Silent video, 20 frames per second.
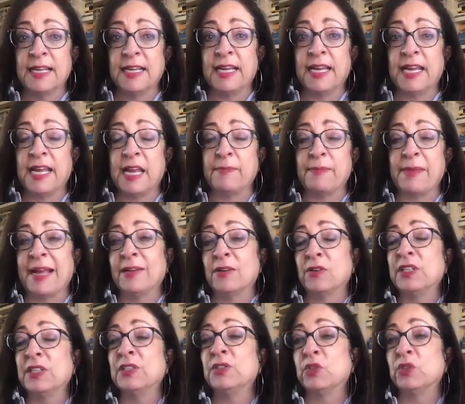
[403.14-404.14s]
I
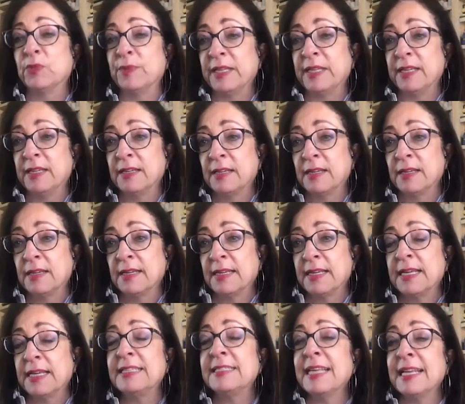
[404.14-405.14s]
don't need to be.
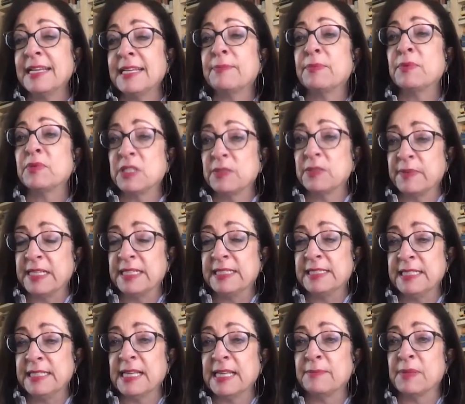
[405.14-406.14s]
Is that a
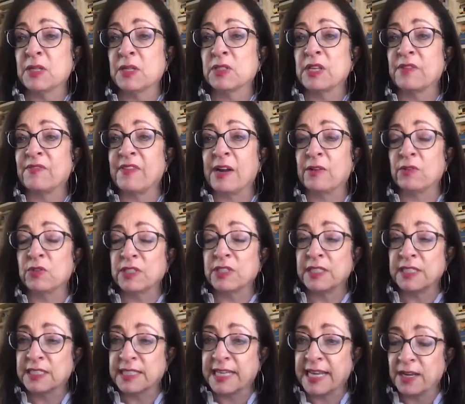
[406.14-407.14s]
possibility that because the virus
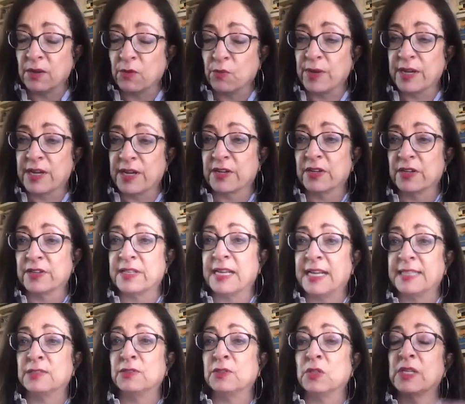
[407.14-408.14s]
is getting weaker,
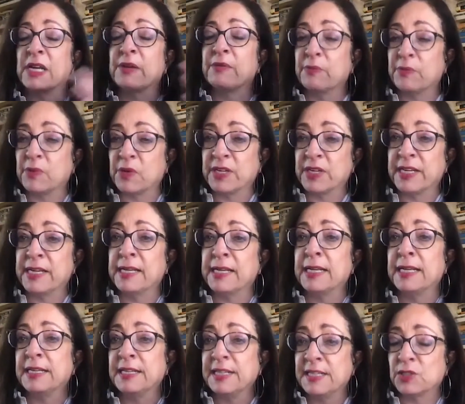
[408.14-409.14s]
that not everybody
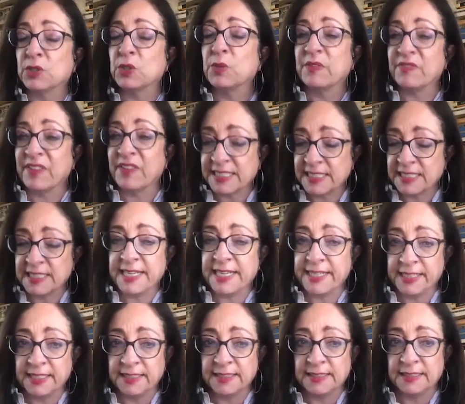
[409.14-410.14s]
needs to be
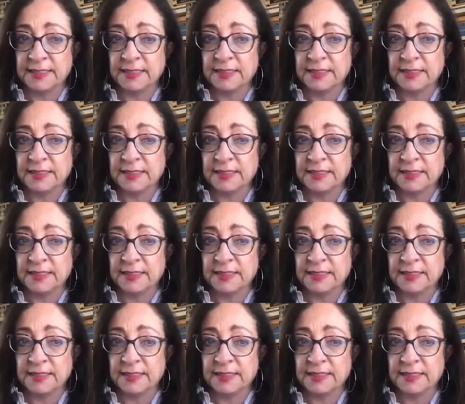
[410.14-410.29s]
vaccinated?